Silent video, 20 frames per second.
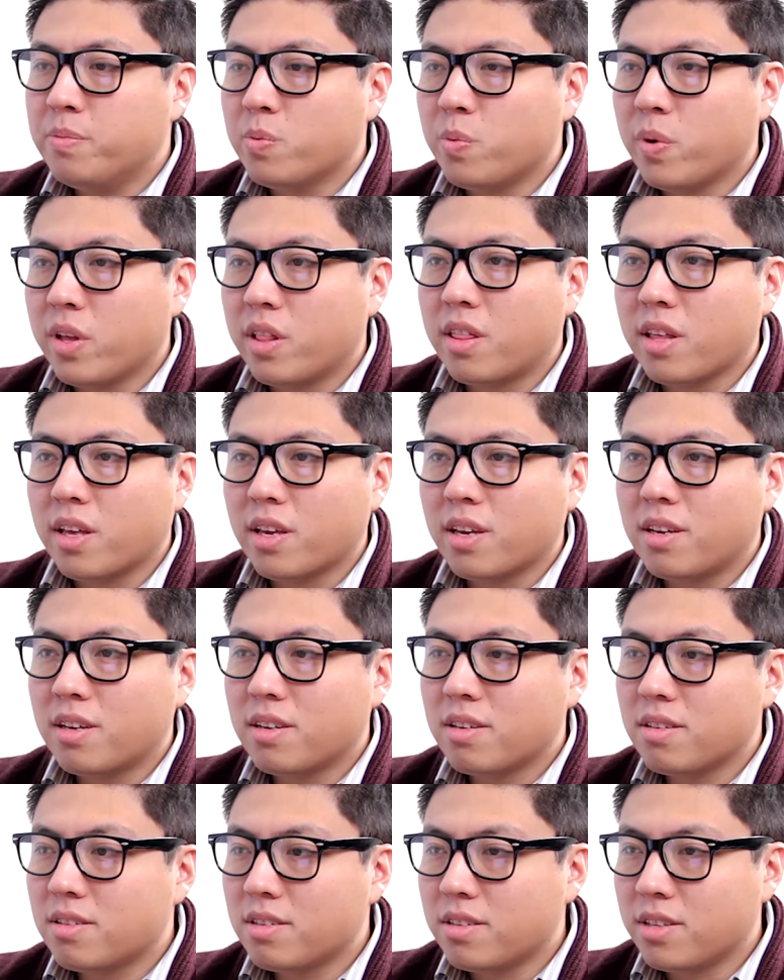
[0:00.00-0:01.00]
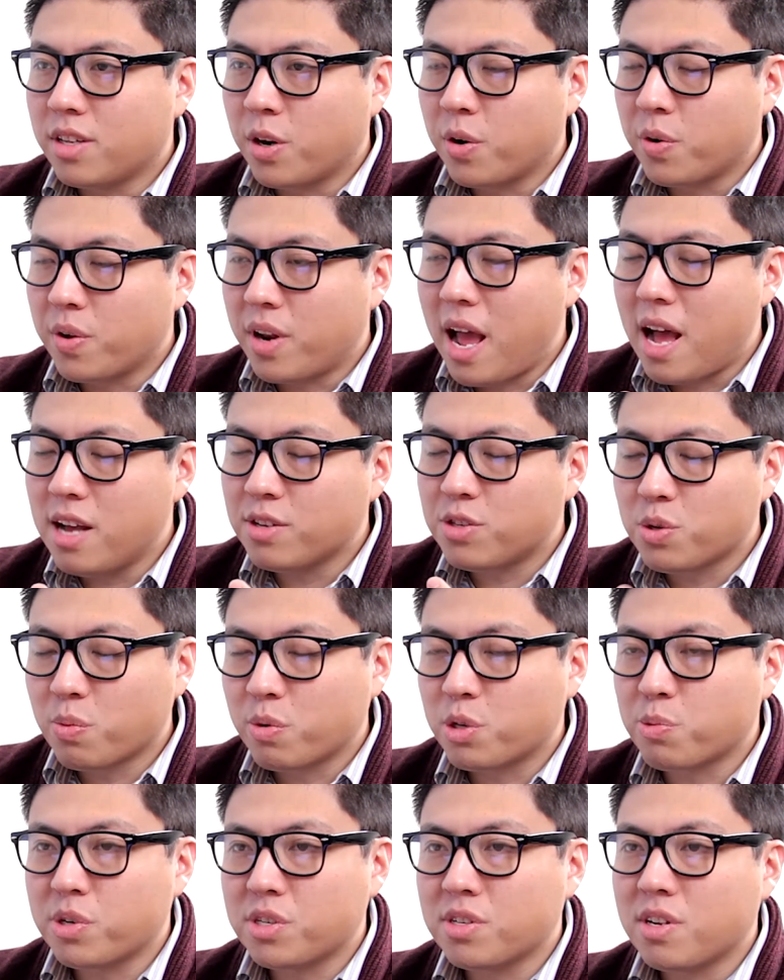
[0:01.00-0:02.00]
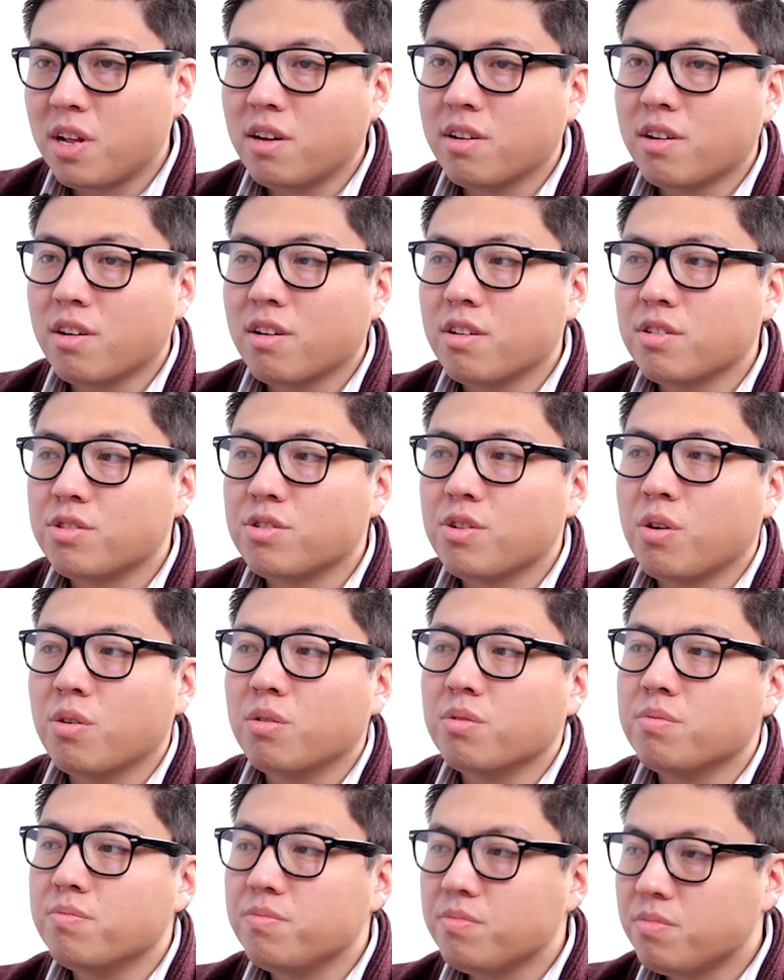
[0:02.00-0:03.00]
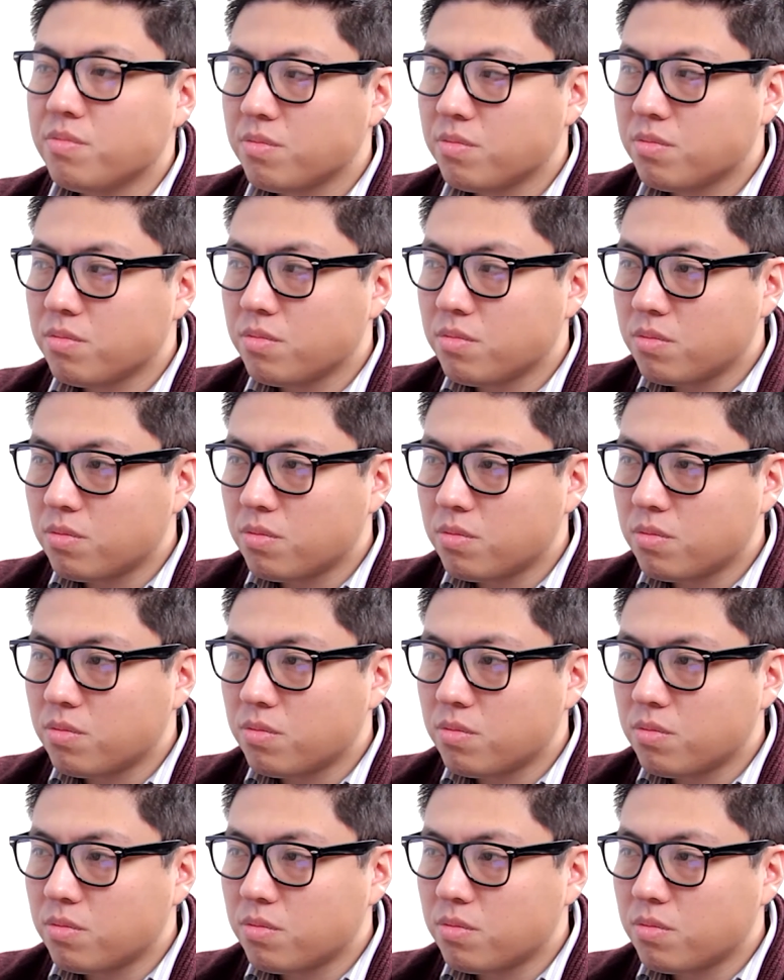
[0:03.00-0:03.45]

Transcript: We think, it has so much personality on its own.